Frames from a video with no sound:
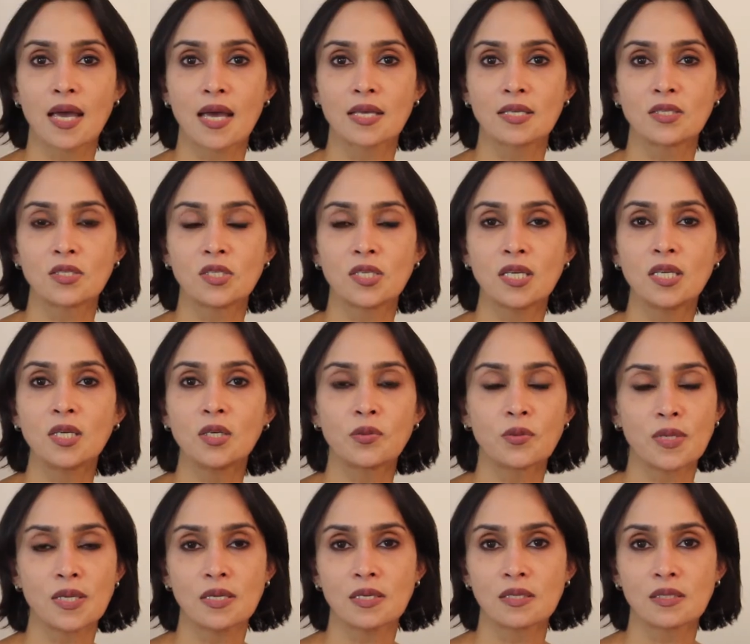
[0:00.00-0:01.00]
has
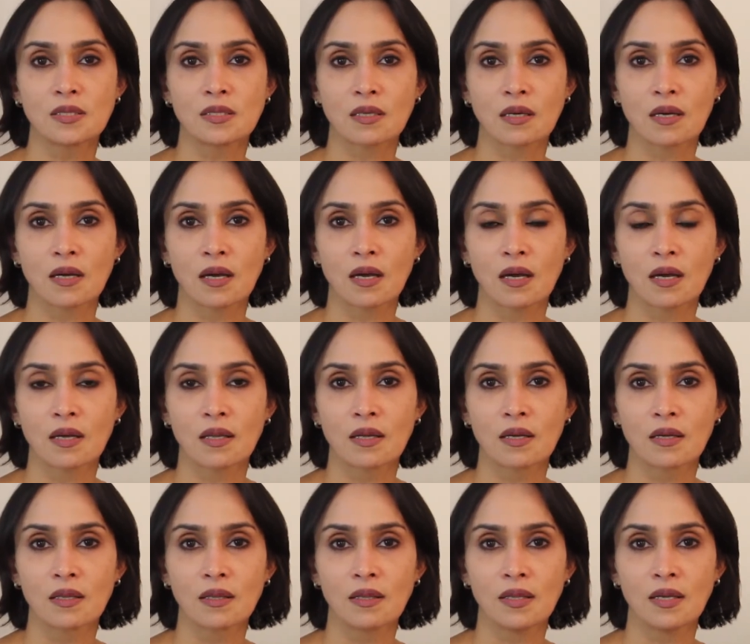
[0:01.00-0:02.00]
decreased
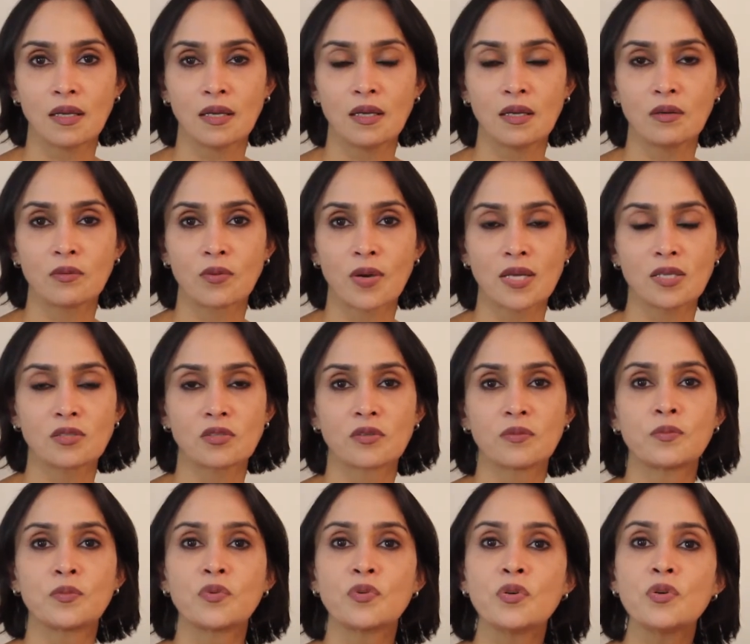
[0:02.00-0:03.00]
the rates
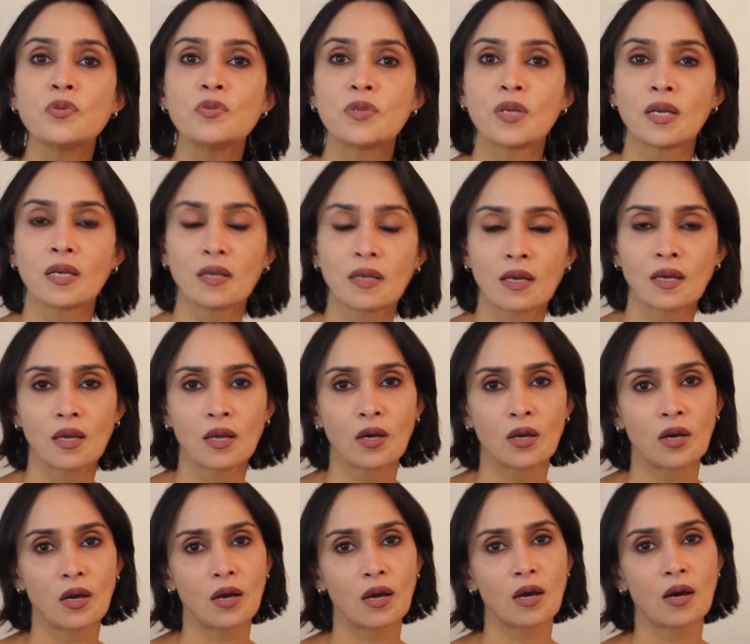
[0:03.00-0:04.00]
of bruising
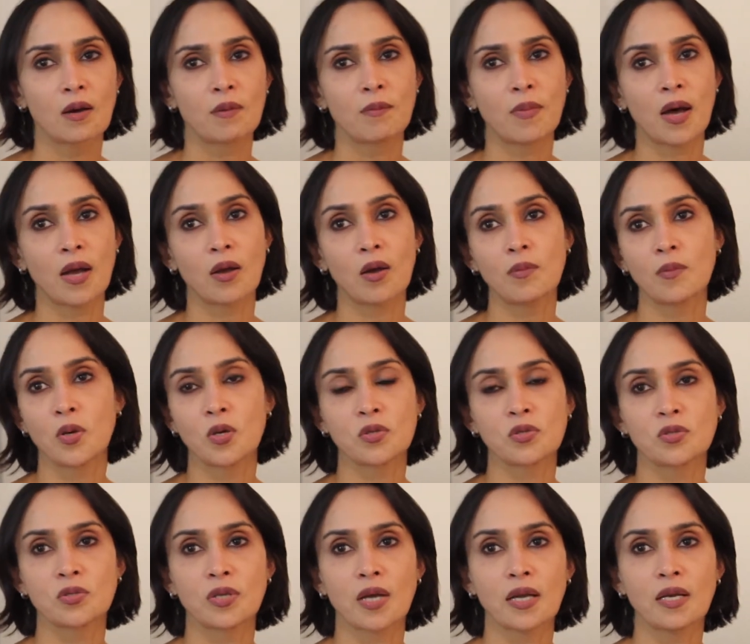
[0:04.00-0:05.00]
by
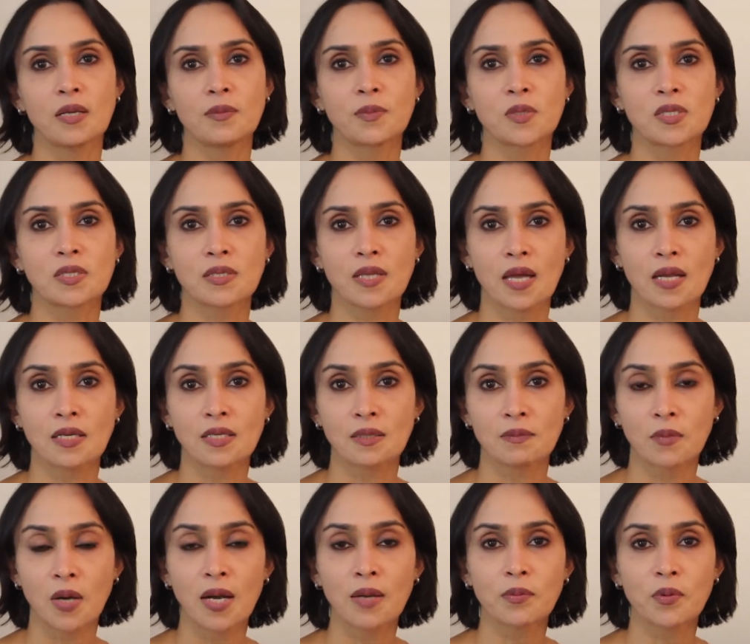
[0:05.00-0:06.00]
almost 90%
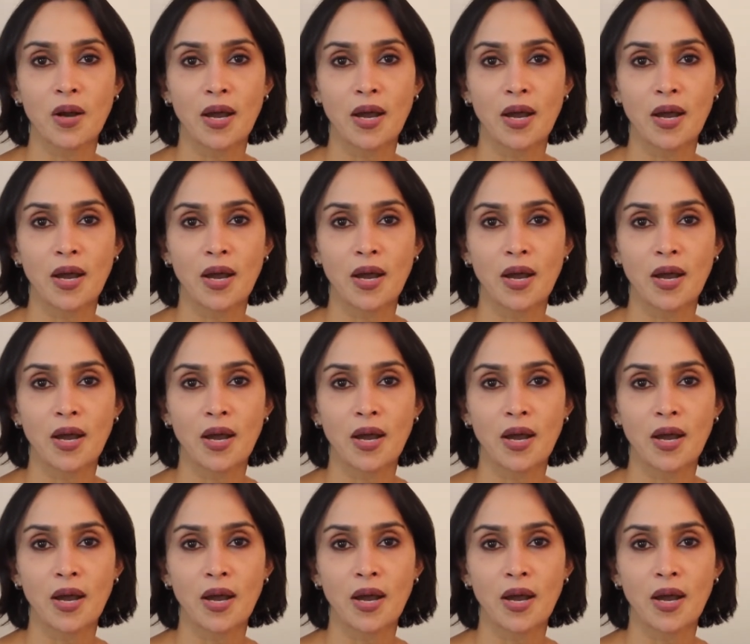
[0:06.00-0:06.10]
in my